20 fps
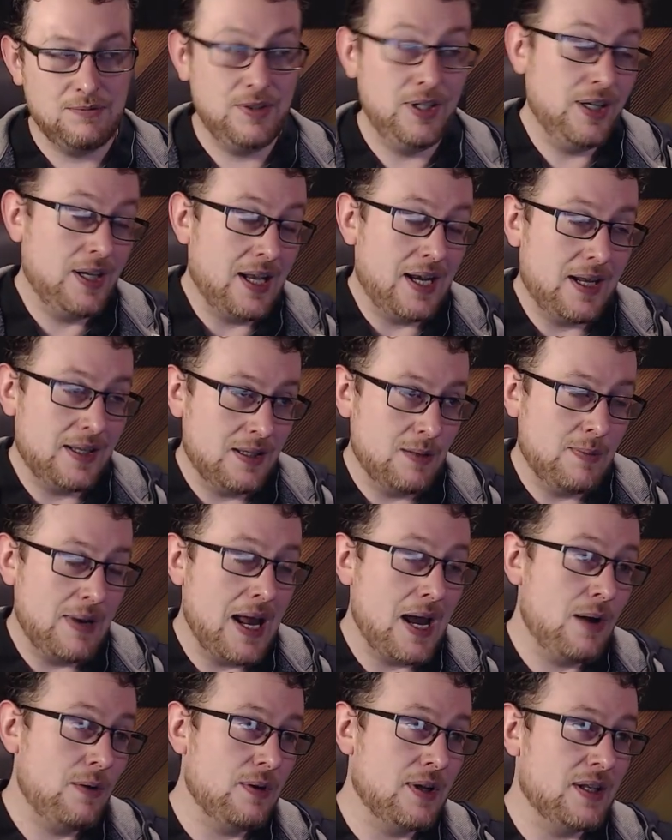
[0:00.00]
You can add them
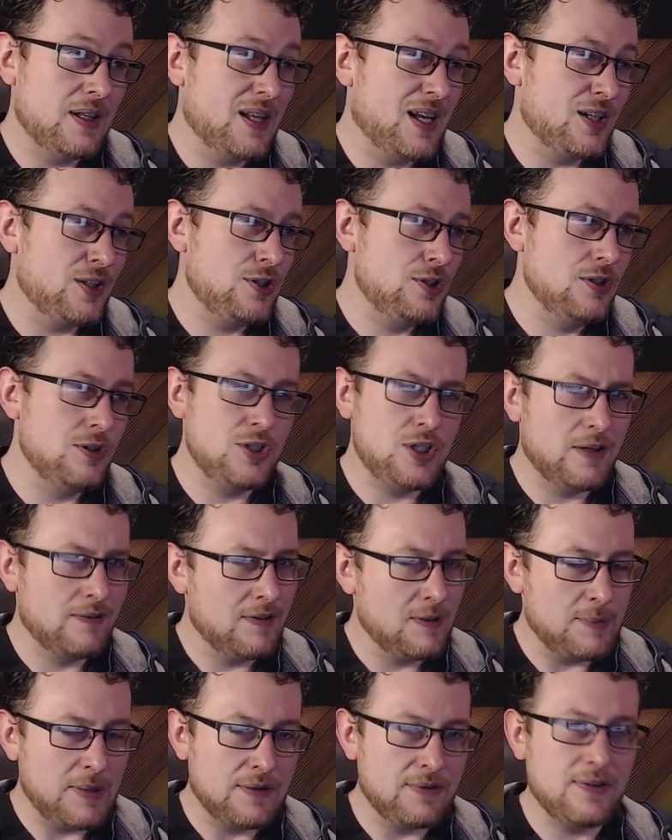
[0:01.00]
now, and that should
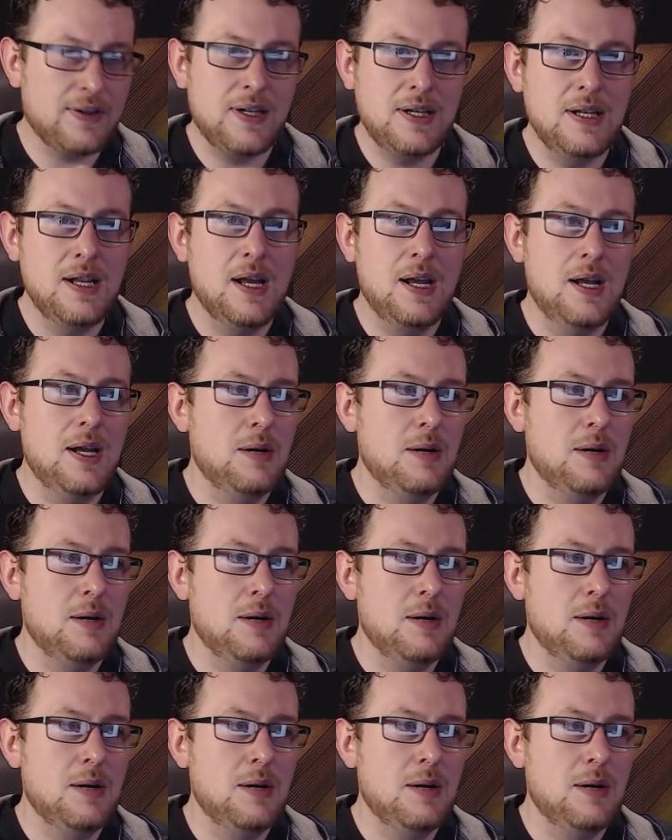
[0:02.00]
generally be fine,